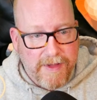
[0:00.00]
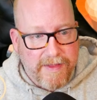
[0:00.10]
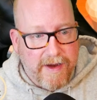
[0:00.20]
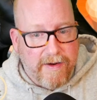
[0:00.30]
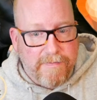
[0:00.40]

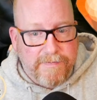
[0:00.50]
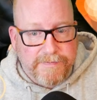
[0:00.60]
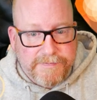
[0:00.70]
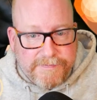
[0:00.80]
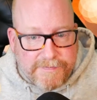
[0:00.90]
there.
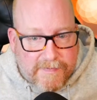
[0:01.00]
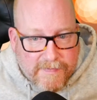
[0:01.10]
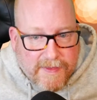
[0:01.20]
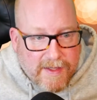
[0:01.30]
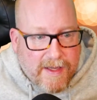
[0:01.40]

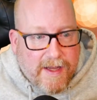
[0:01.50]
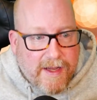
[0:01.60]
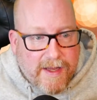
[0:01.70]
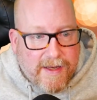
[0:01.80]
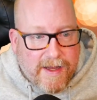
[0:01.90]

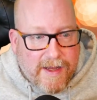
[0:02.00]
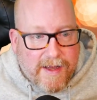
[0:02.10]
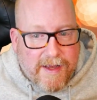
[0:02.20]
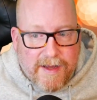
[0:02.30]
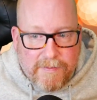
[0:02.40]
And
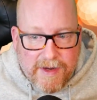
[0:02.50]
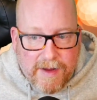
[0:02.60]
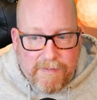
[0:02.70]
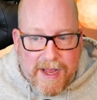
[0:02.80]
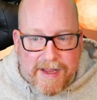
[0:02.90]
but
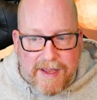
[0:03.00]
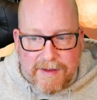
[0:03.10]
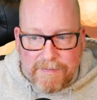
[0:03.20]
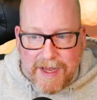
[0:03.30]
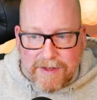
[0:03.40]
I'm back
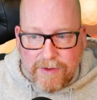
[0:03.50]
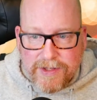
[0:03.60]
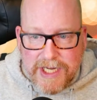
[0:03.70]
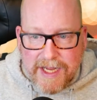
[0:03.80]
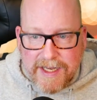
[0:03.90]
to the
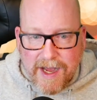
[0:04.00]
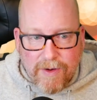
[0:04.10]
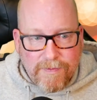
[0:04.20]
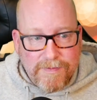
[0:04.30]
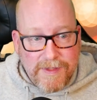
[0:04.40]
shack now.